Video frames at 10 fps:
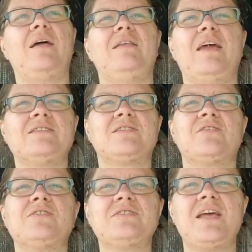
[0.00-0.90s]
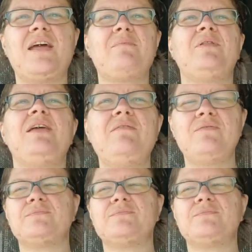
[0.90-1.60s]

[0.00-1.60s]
next Thursday, I believe.